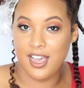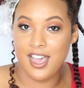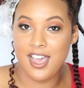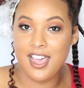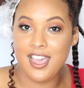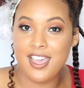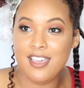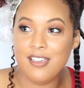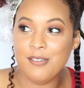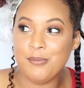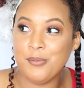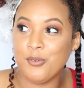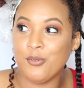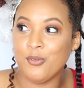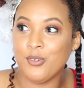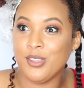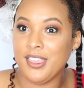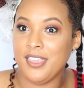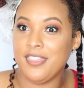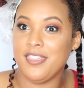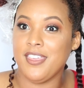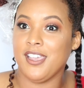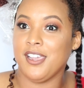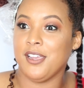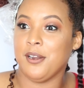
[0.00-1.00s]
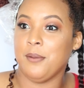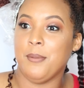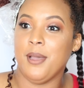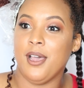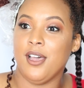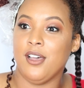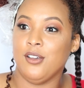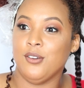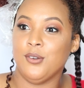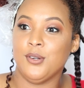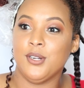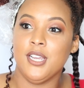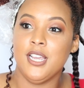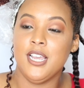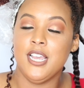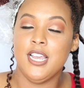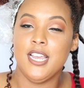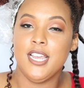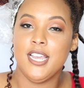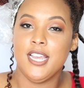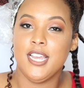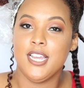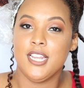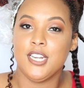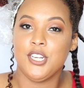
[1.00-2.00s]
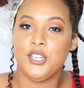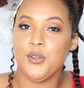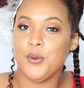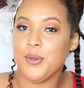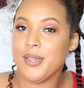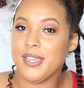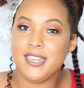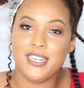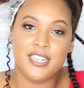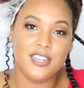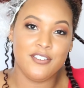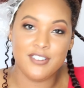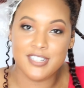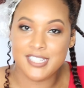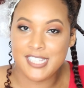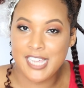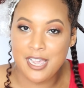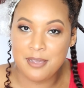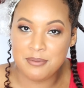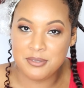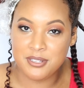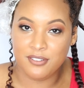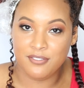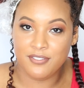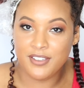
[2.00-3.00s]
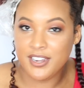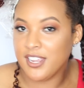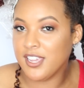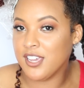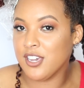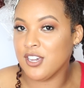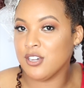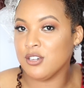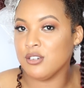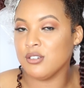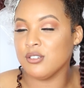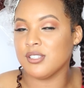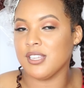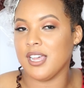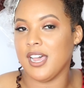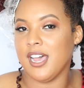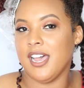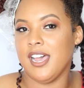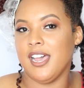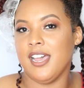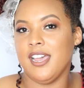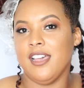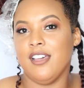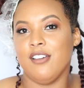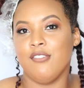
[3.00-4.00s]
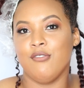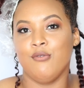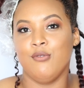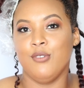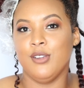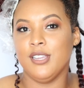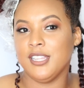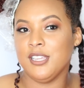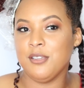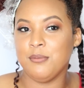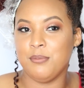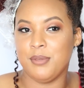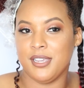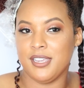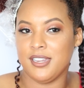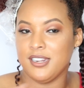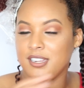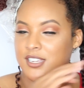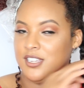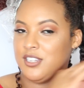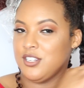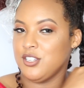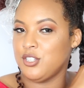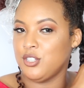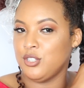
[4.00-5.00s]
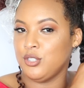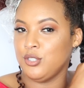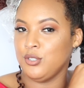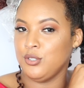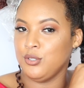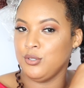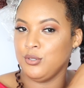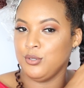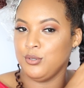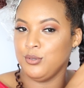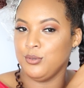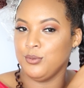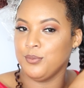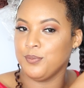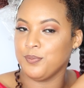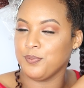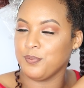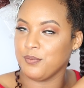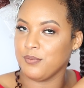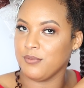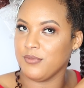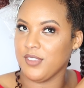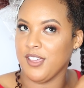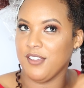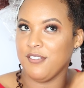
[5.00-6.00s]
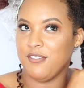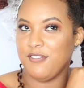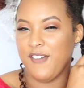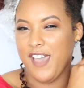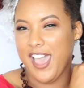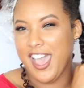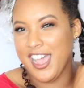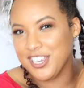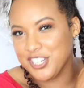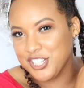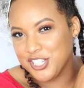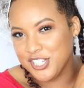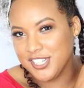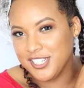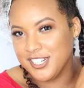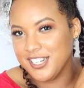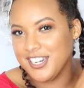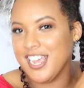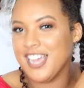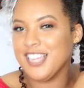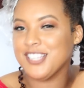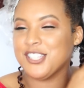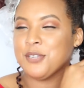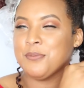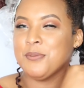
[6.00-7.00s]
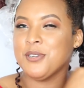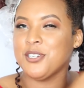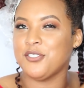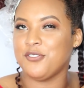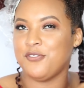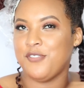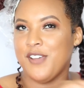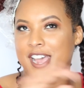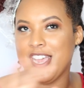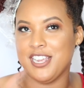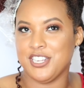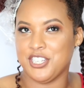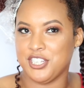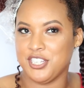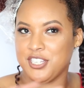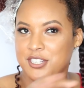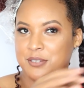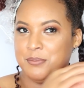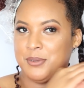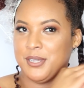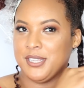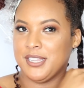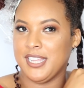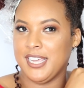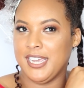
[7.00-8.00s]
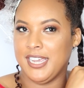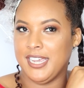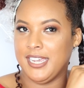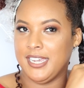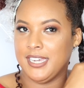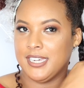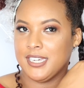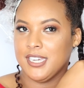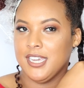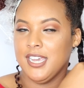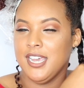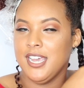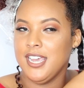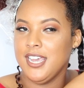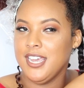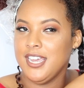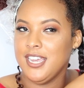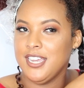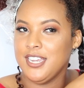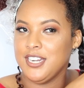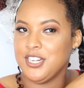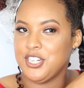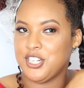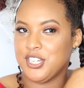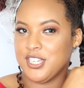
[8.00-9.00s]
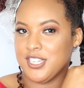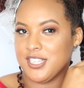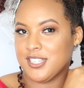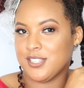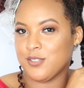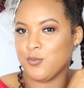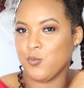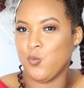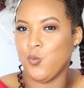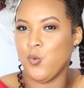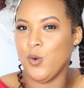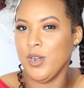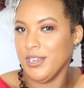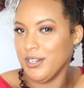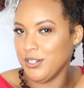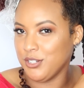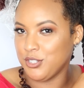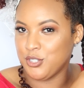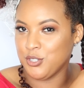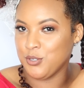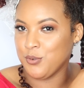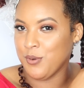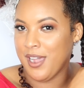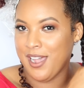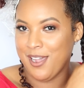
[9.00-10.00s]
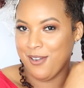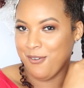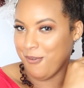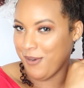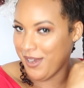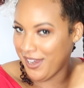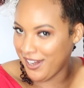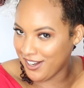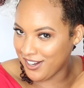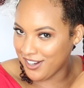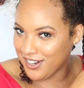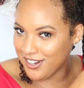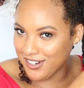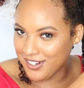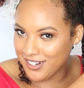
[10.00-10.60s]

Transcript: I have been really thinking about doing different types of videos. I have really been into fashion, not so much fashion, but like just what do I wear,